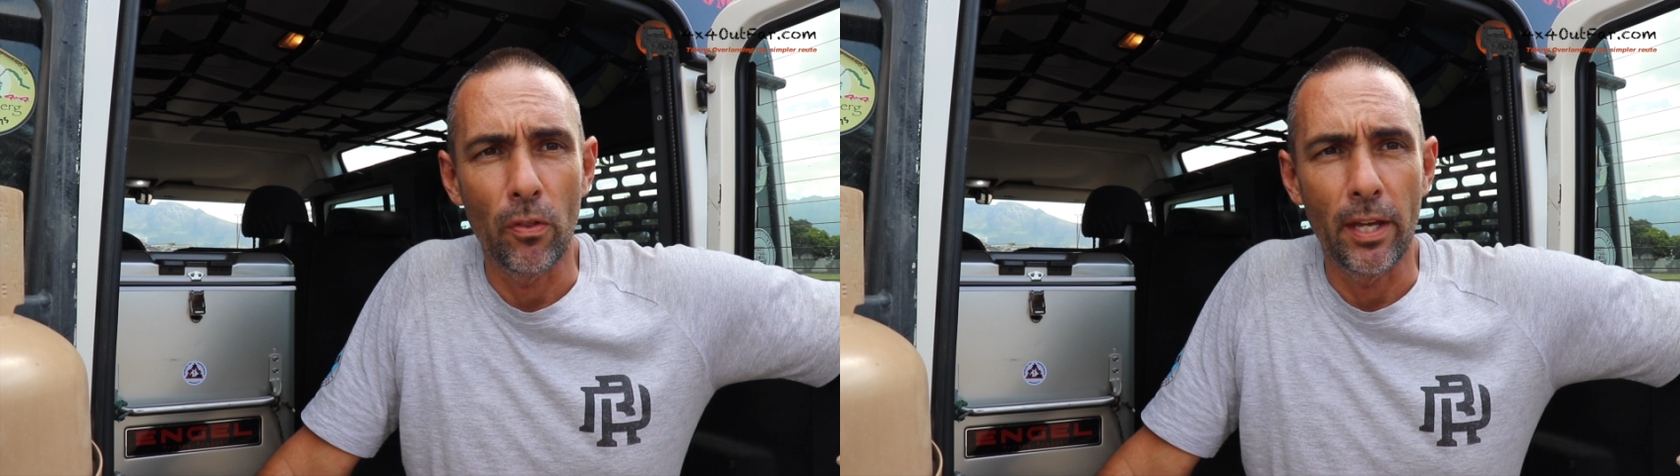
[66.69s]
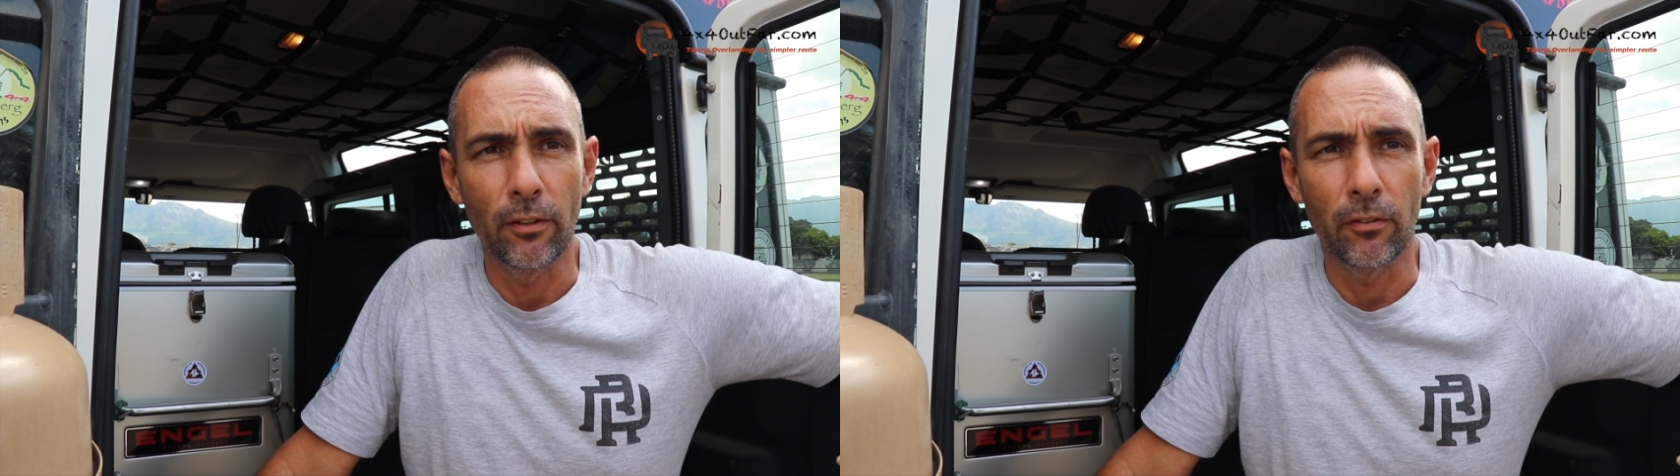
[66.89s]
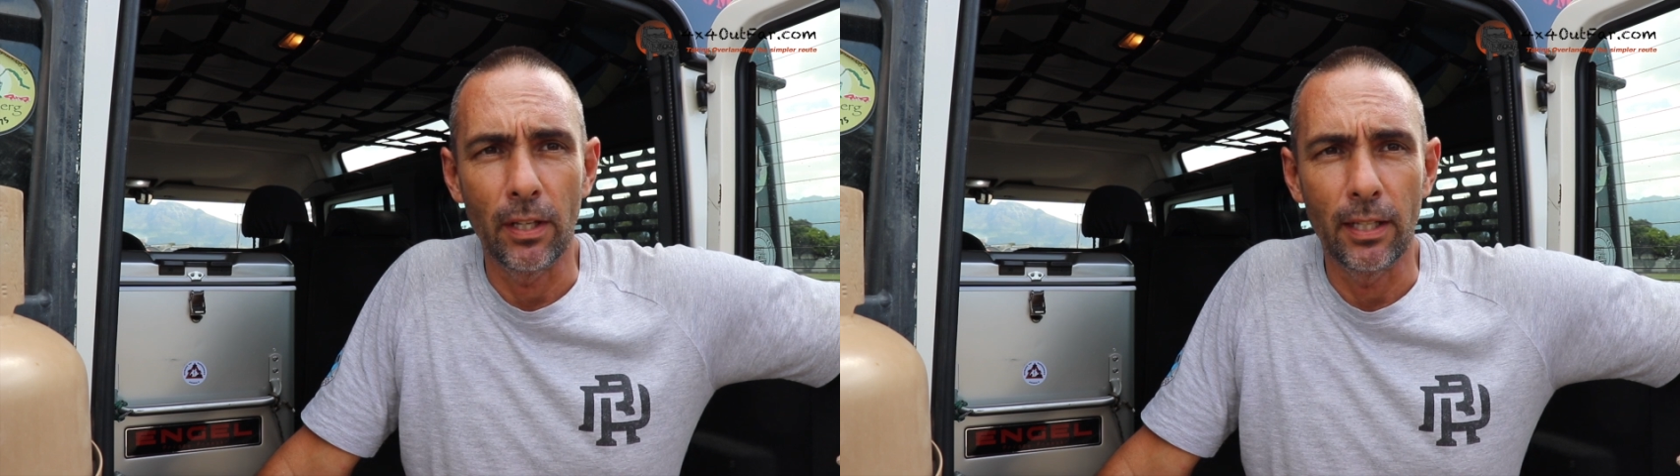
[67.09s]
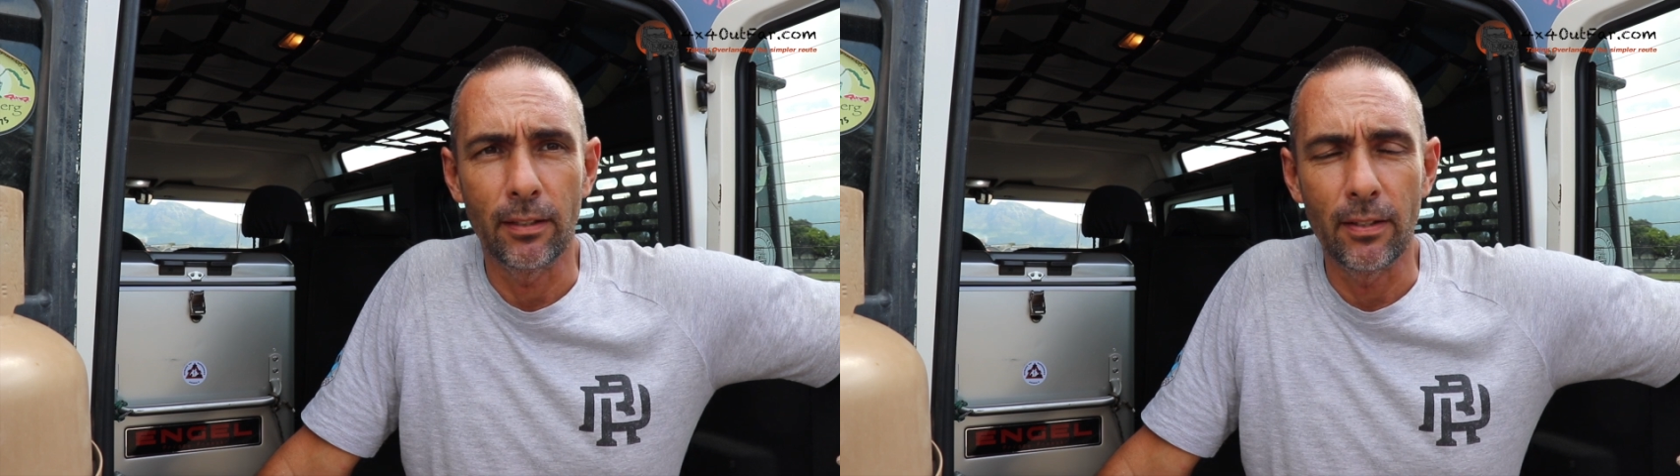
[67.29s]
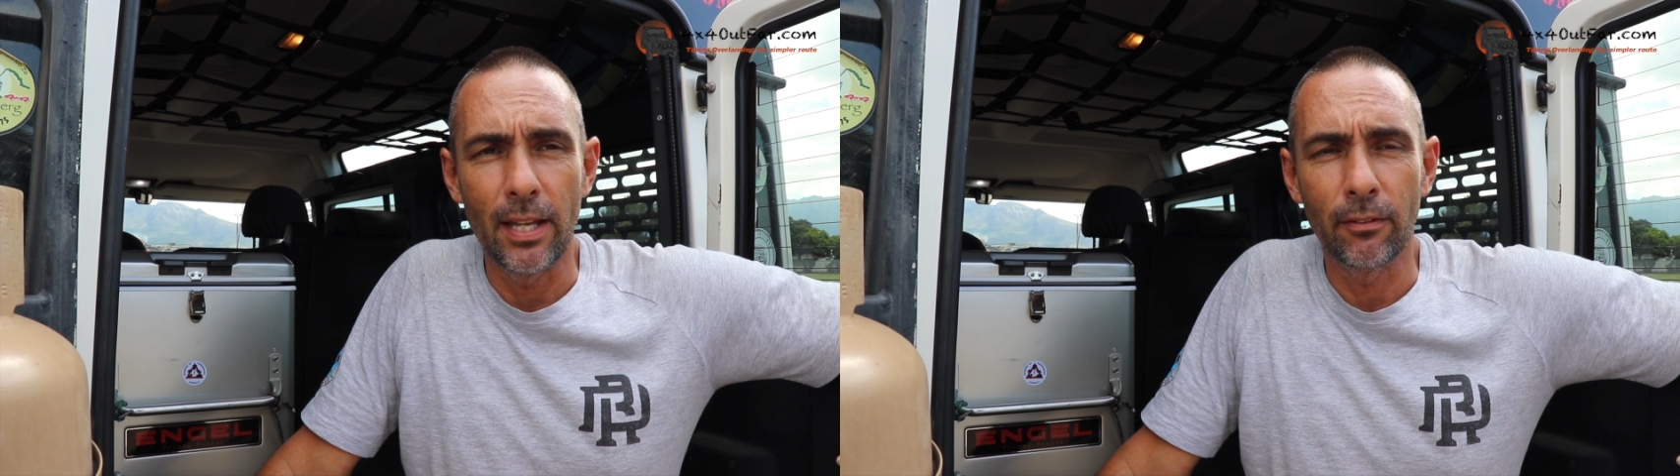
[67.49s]
there's
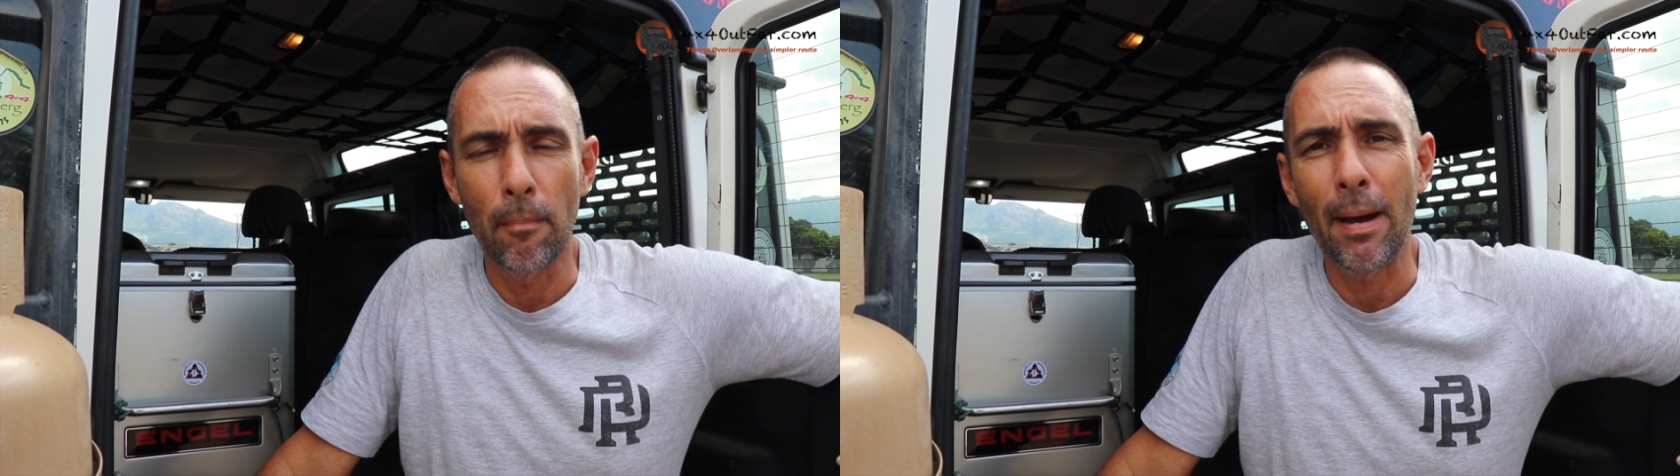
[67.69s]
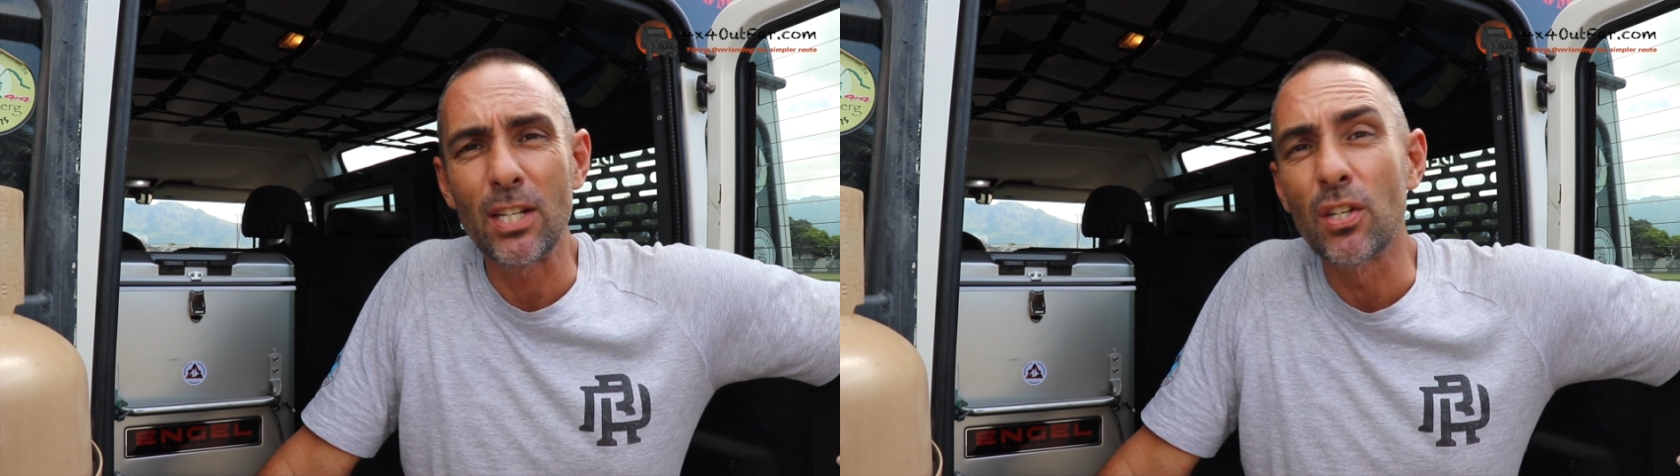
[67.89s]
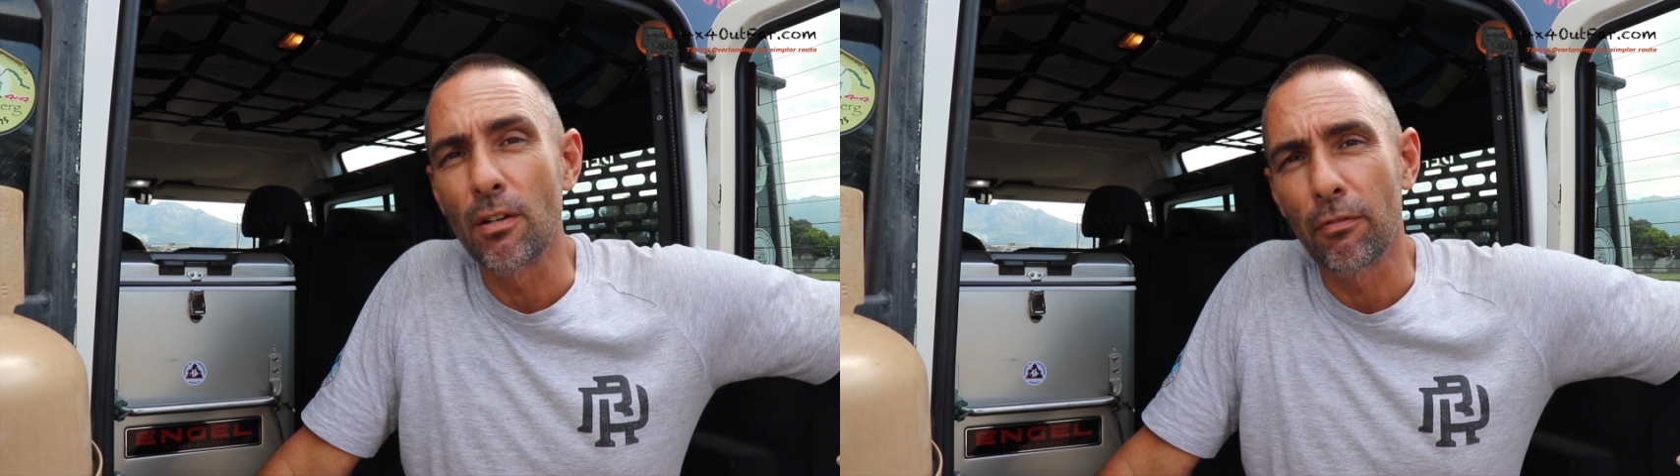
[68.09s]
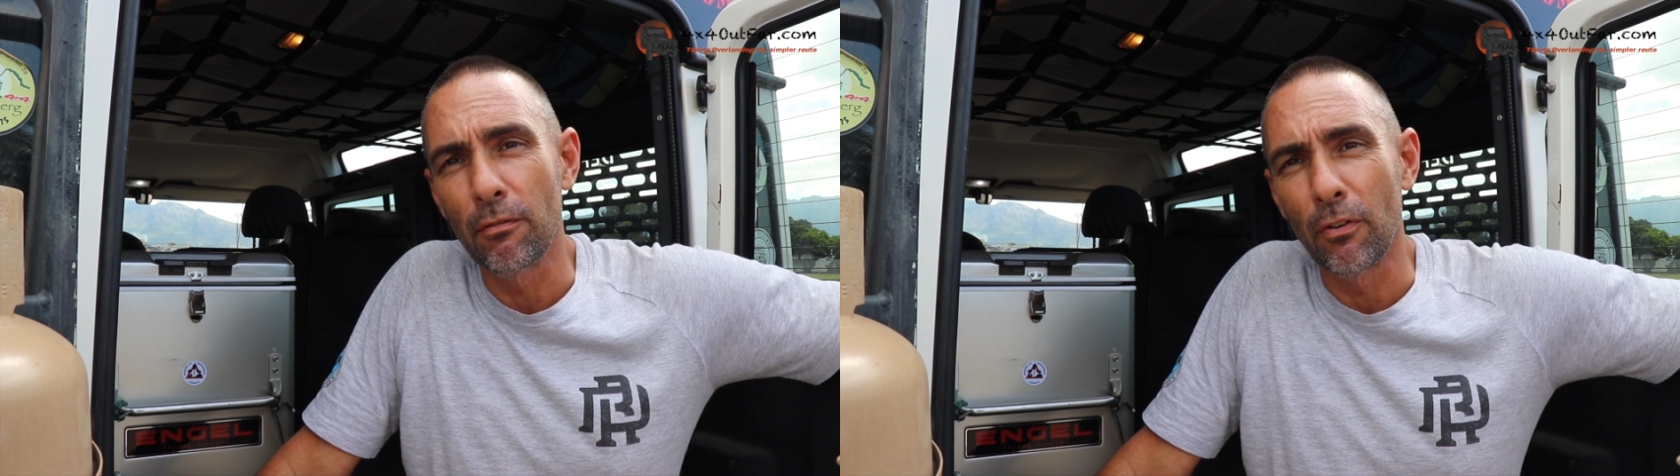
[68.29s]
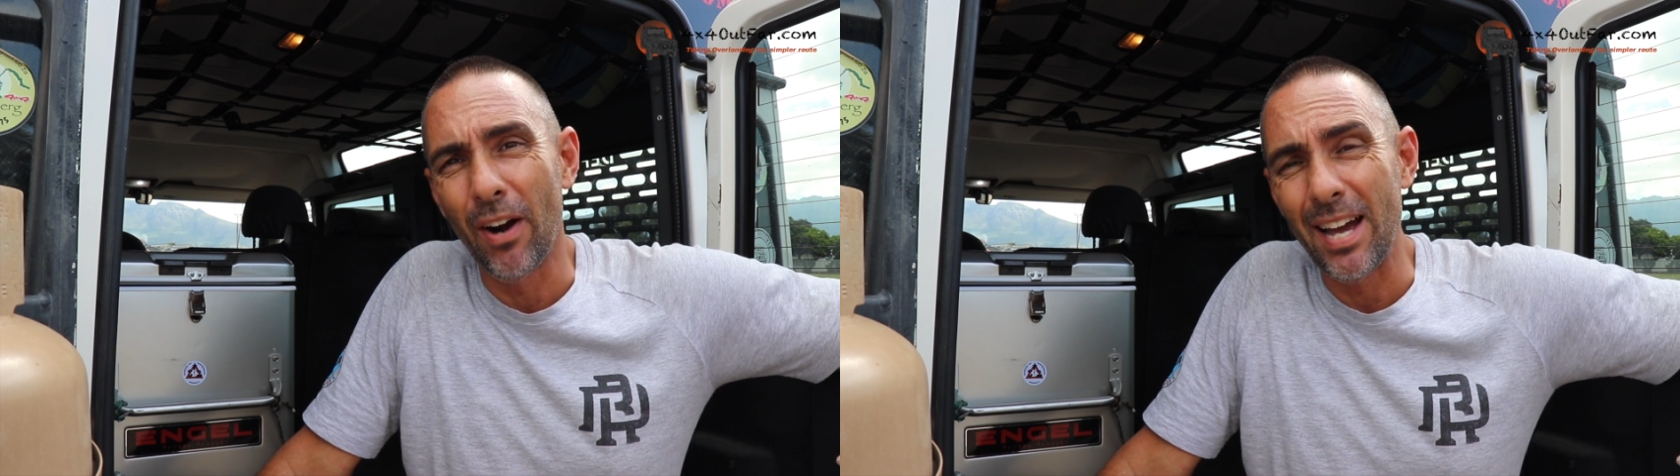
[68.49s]
a bunch of
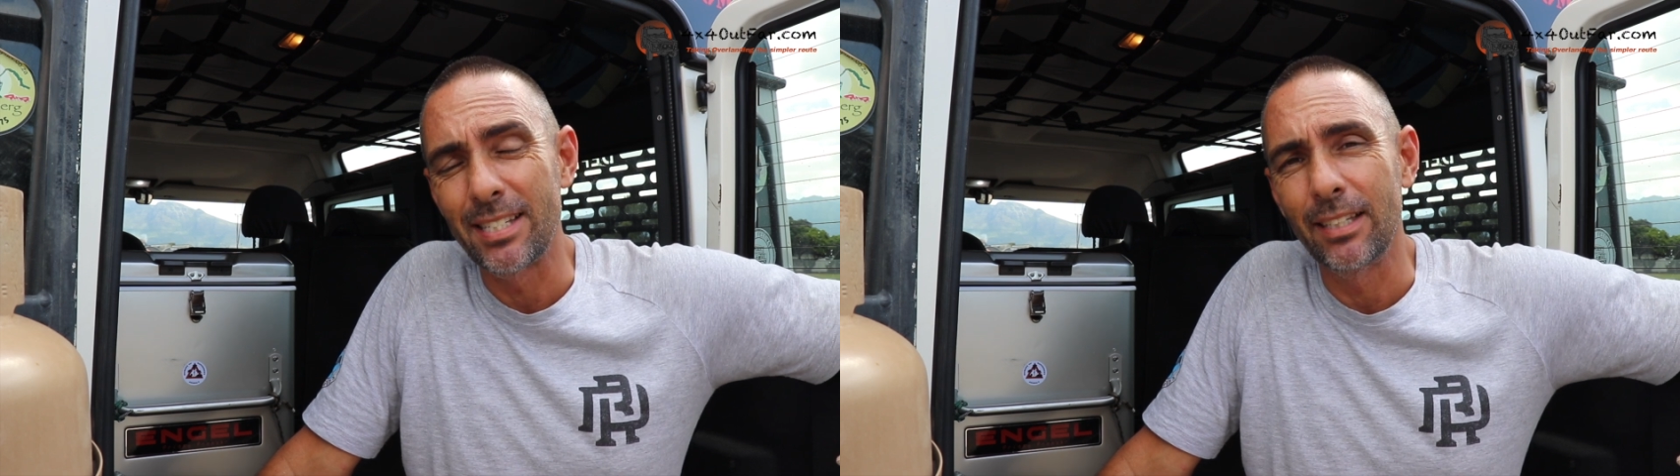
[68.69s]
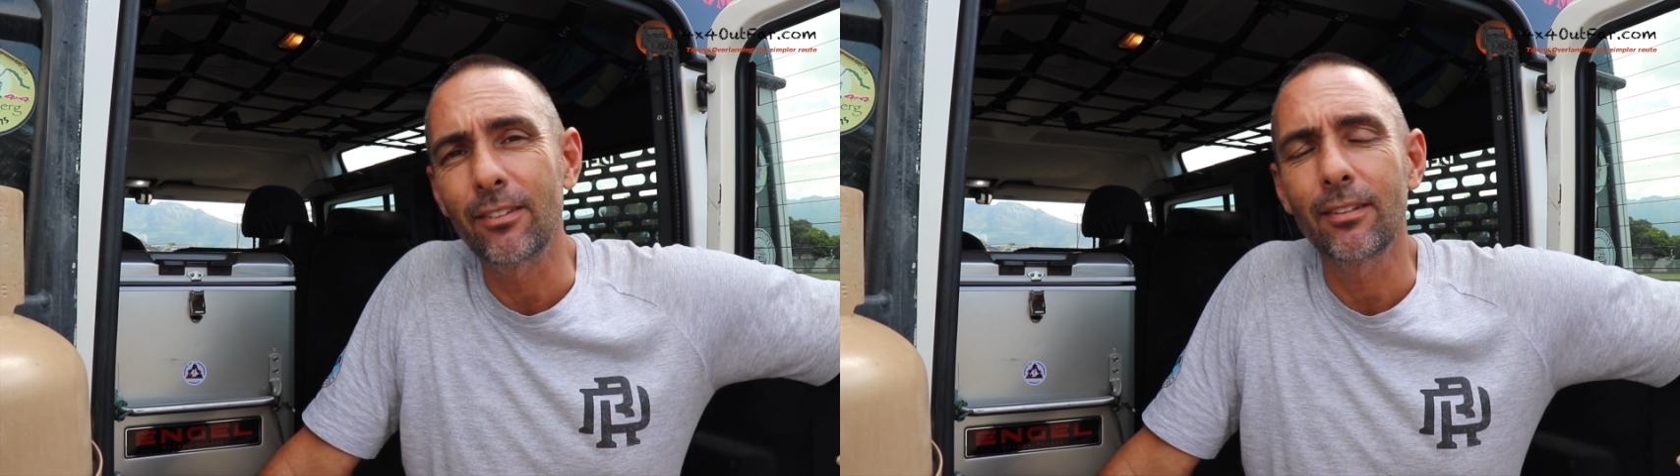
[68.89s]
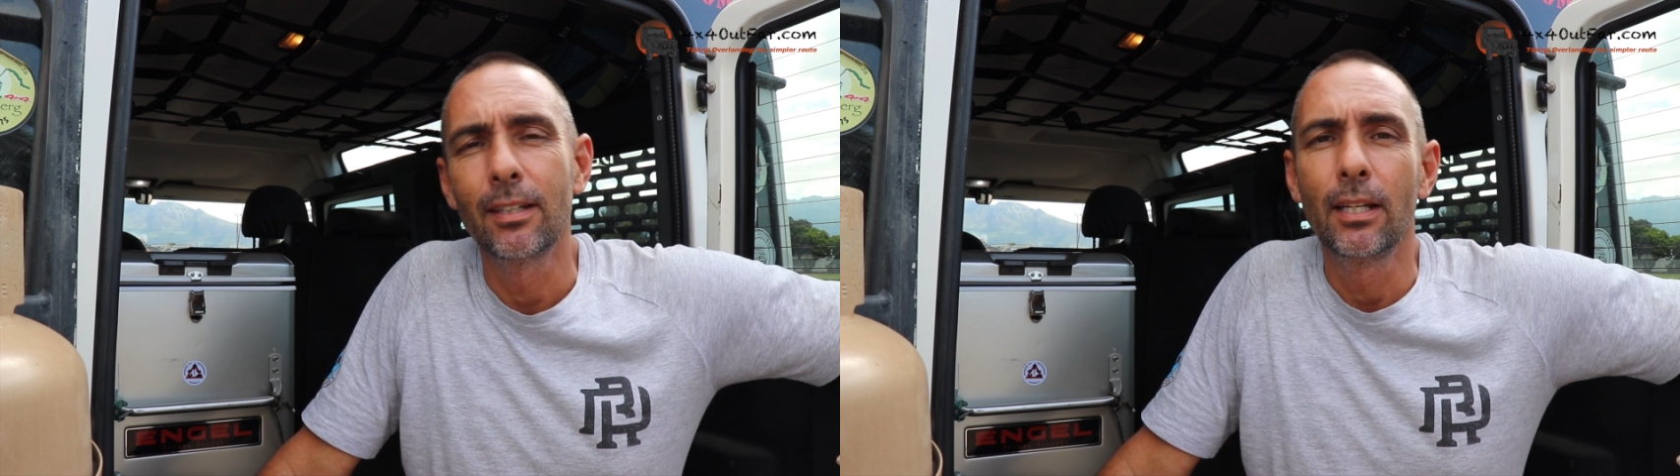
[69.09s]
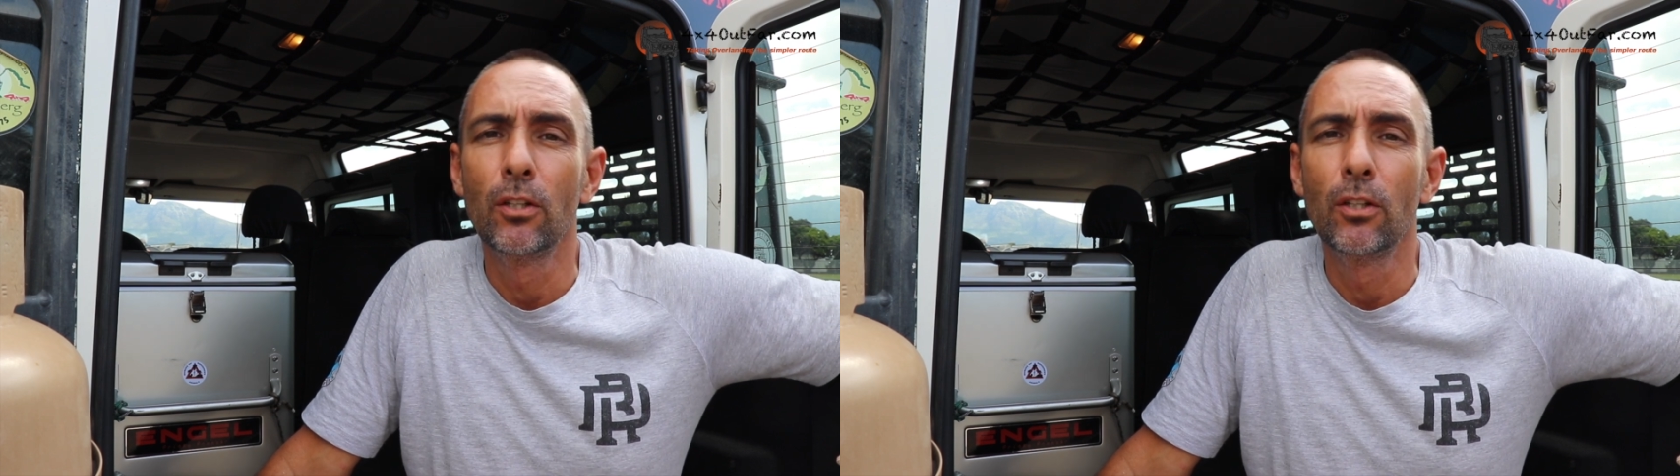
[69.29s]
different varieties,